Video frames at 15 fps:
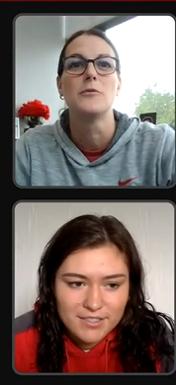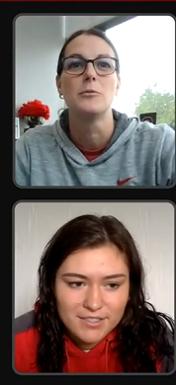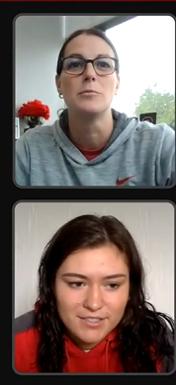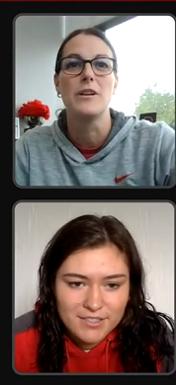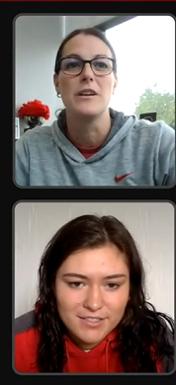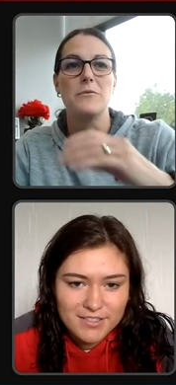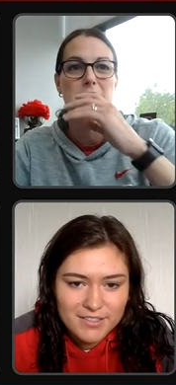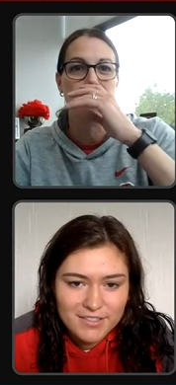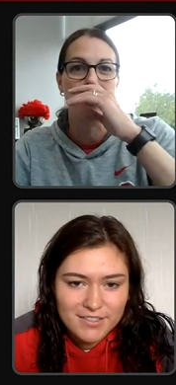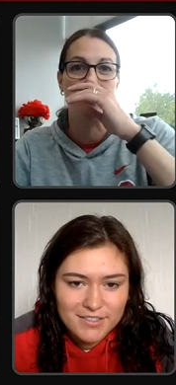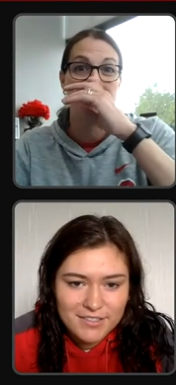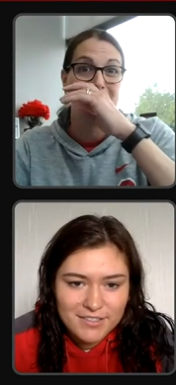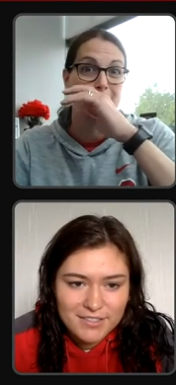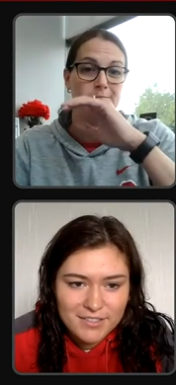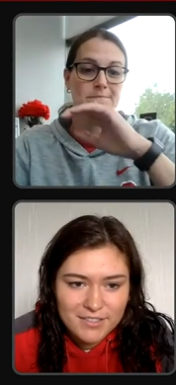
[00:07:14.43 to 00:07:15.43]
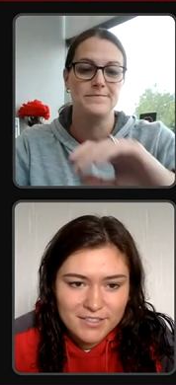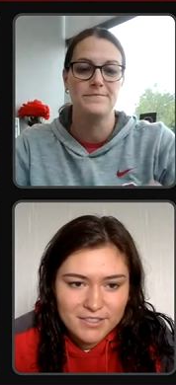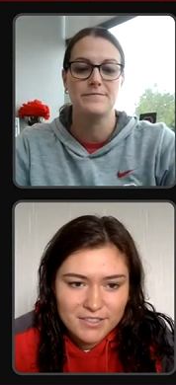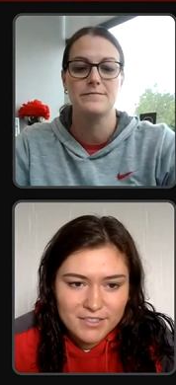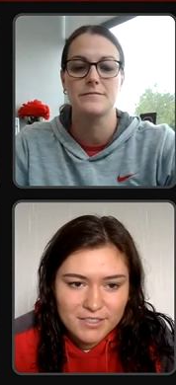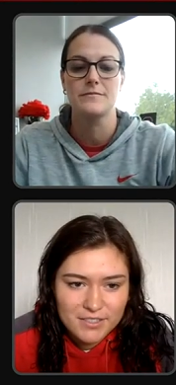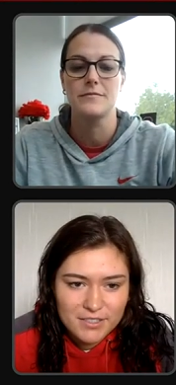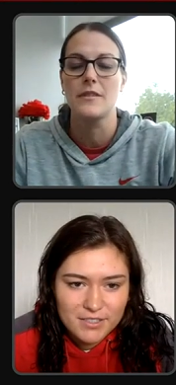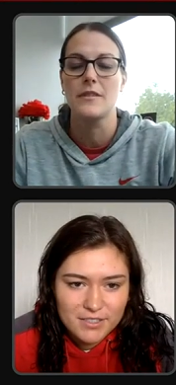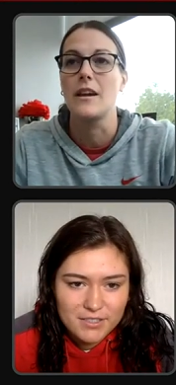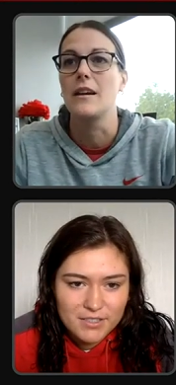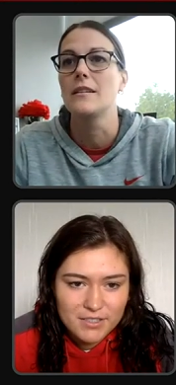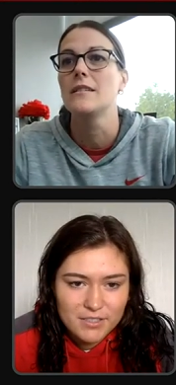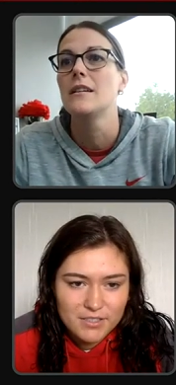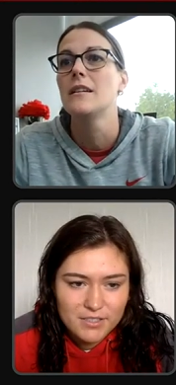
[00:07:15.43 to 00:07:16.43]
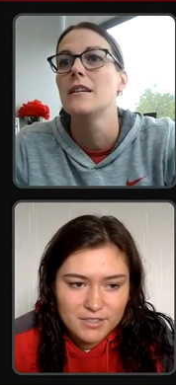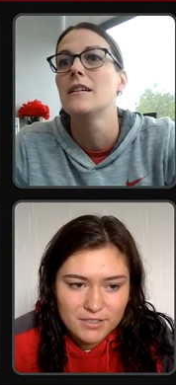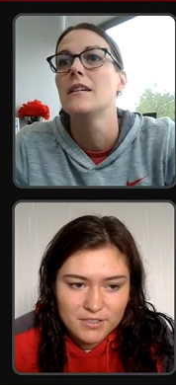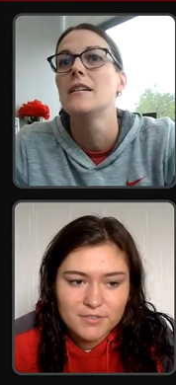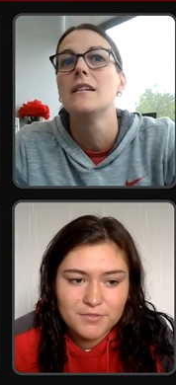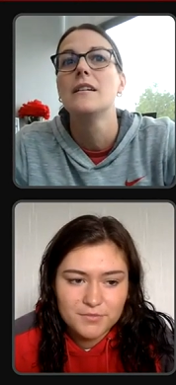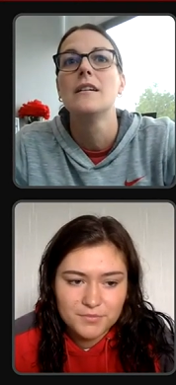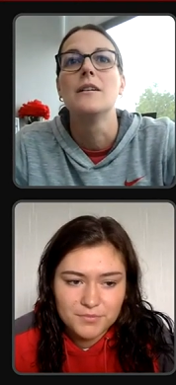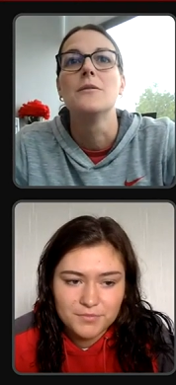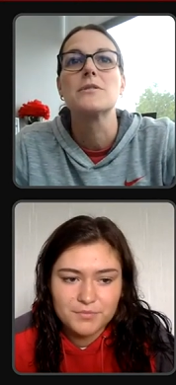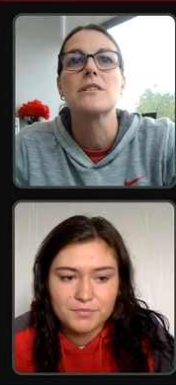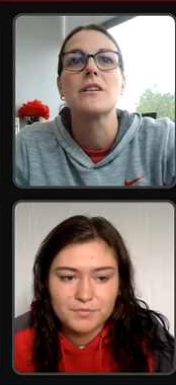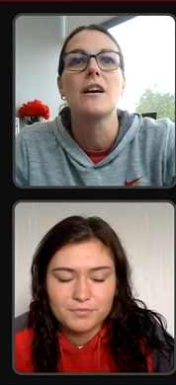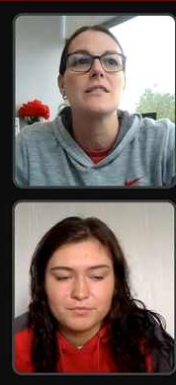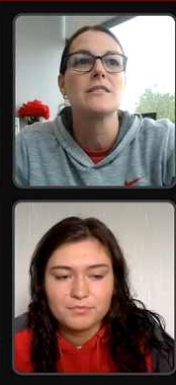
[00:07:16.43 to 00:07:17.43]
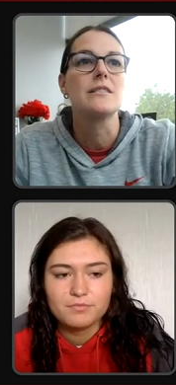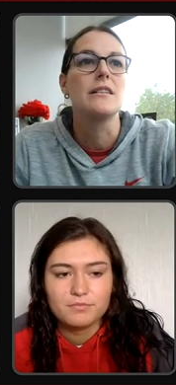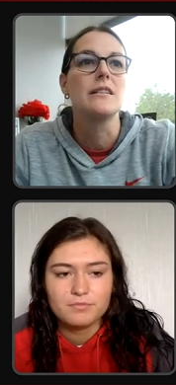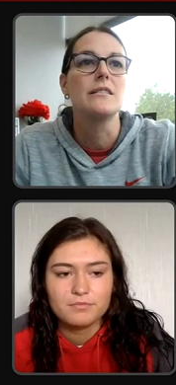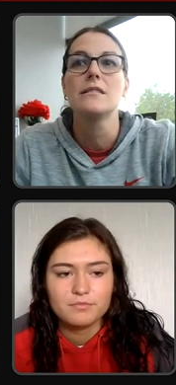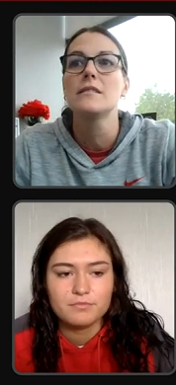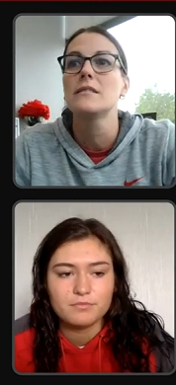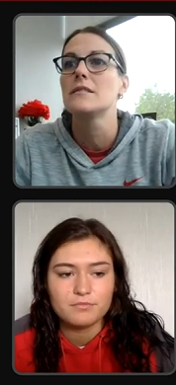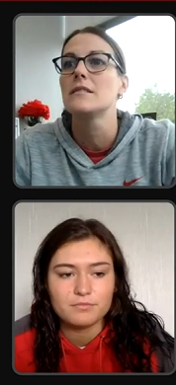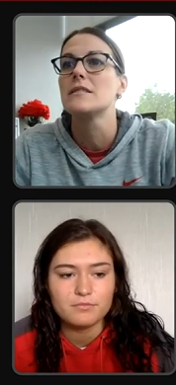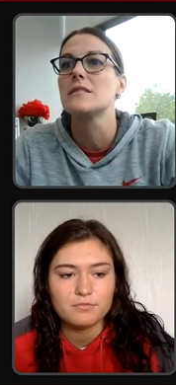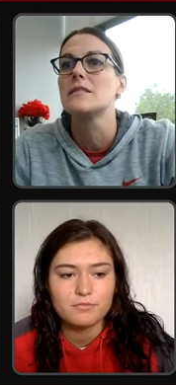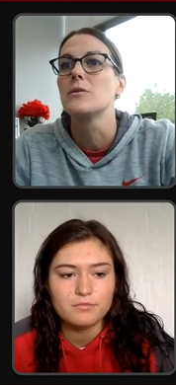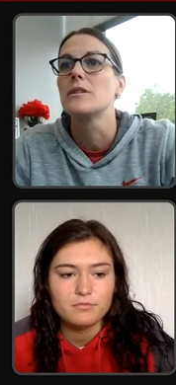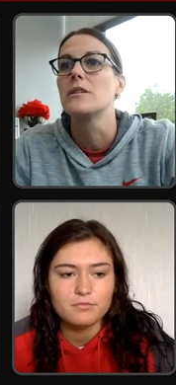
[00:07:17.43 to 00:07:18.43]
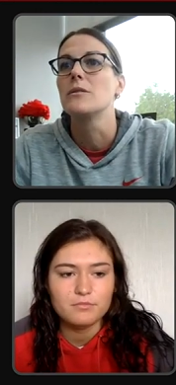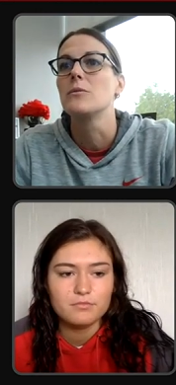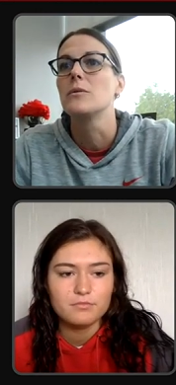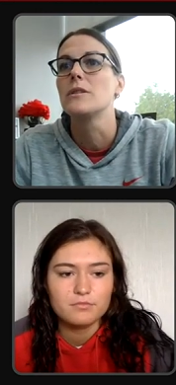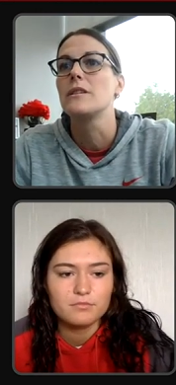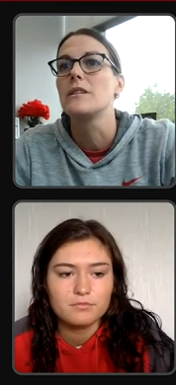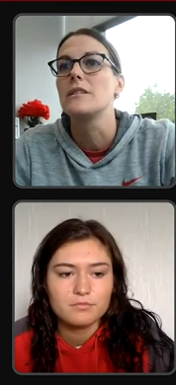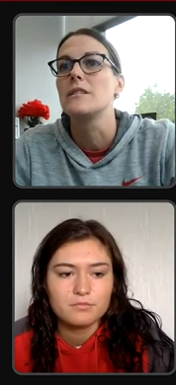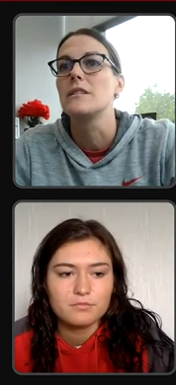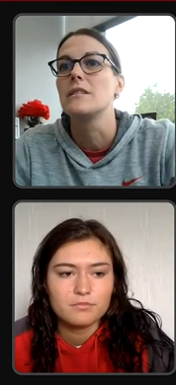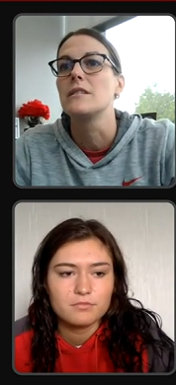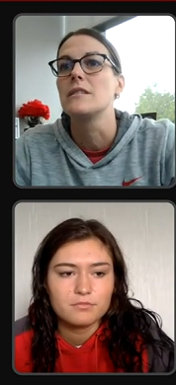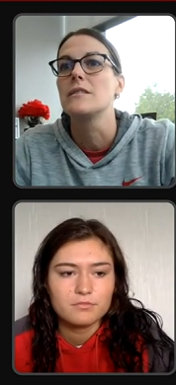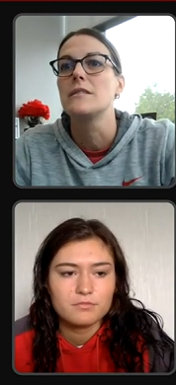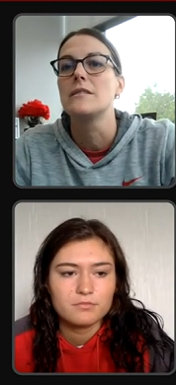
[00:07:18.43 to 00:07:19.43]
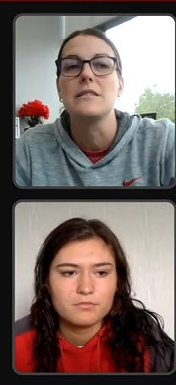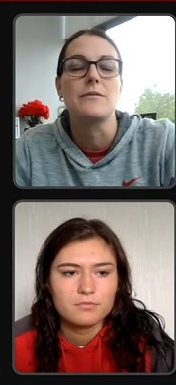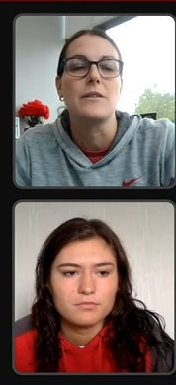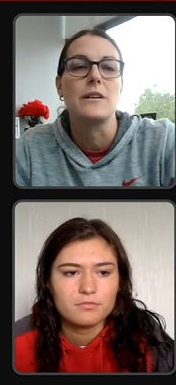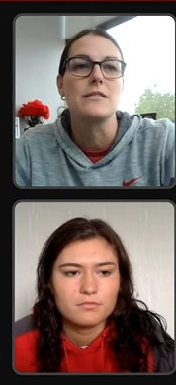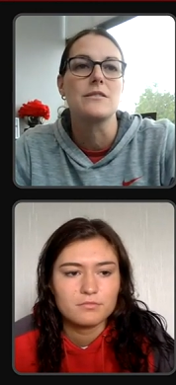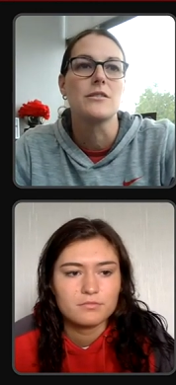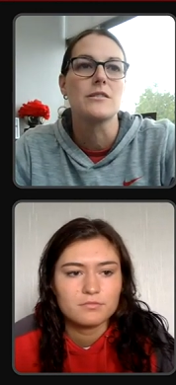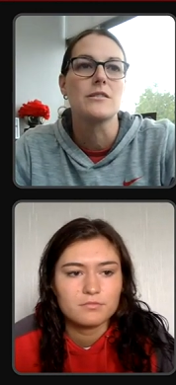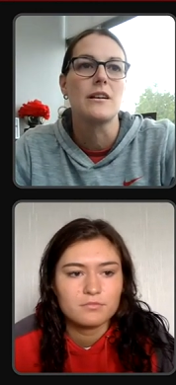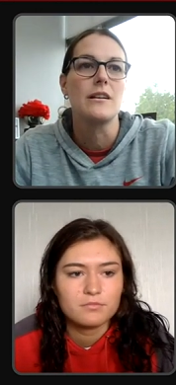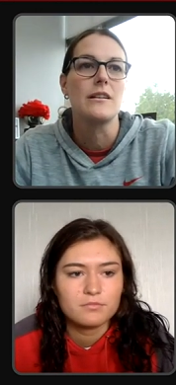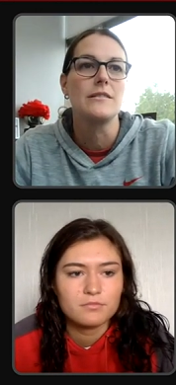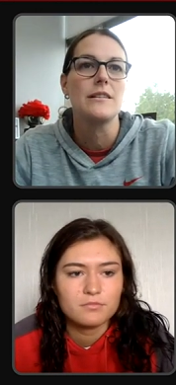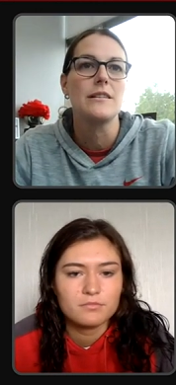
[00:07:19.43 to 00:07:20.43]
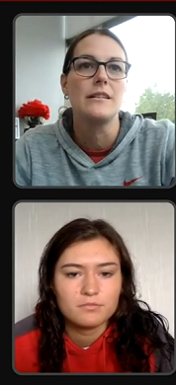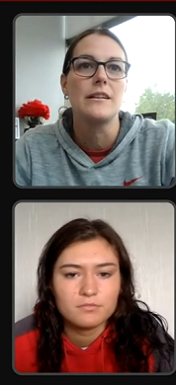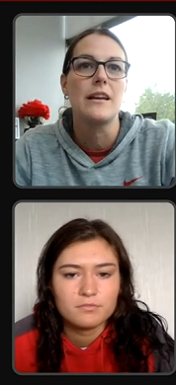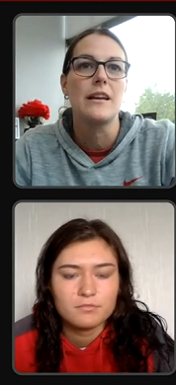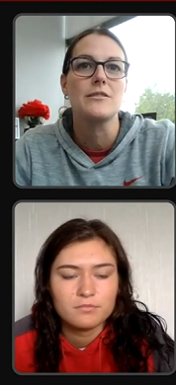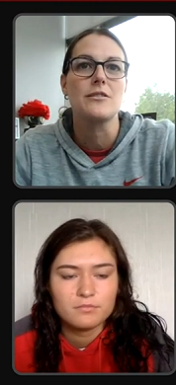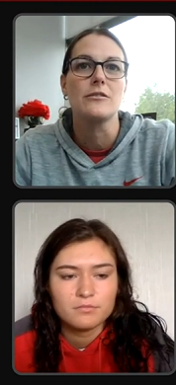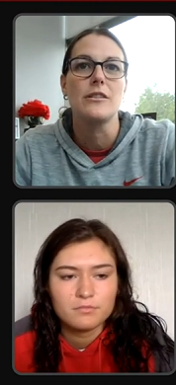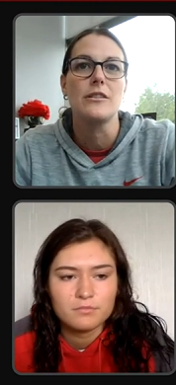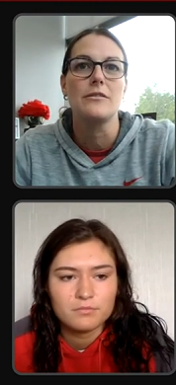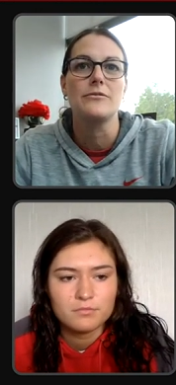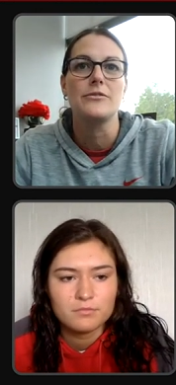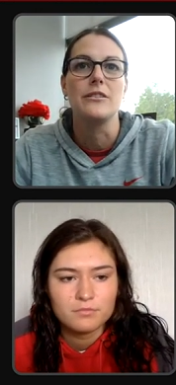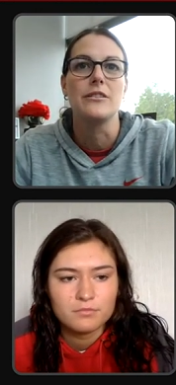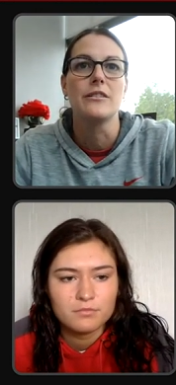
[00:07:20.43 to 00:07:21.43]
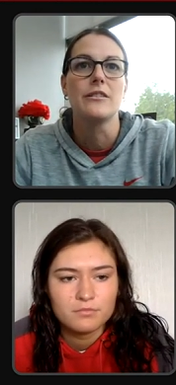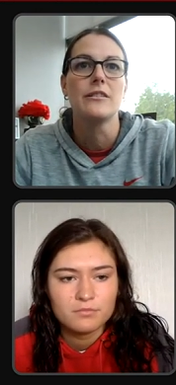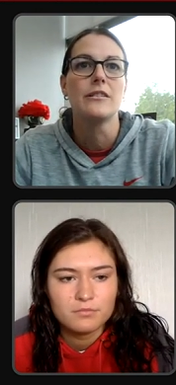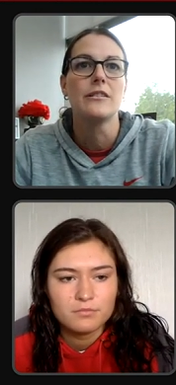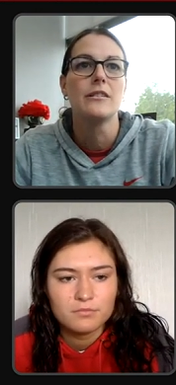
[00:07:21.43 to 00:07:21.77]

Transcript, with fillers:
Speaker 1: we're playing Wisconsin. Okay. In Wisconsin, let's see what, what the defense looks like against our left here.